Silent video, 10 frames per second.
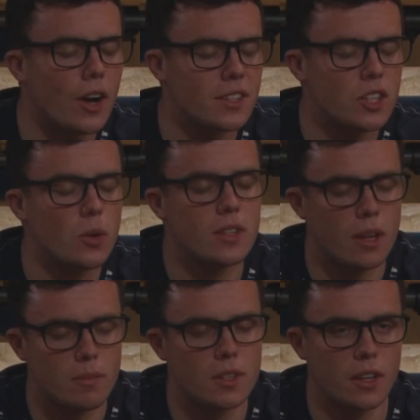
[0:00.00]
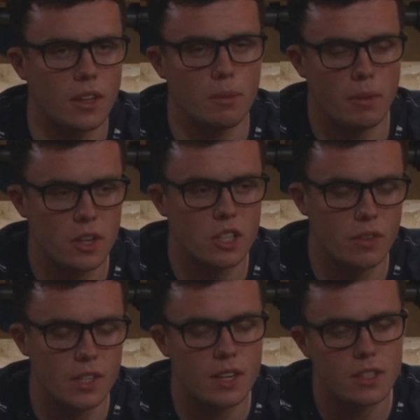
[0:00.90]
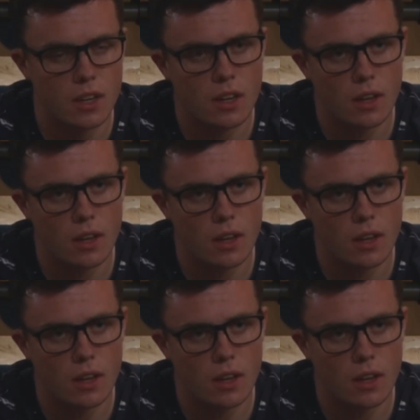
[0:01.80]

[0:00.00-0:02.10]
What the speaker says: I said you were tempted and that you managed to resist.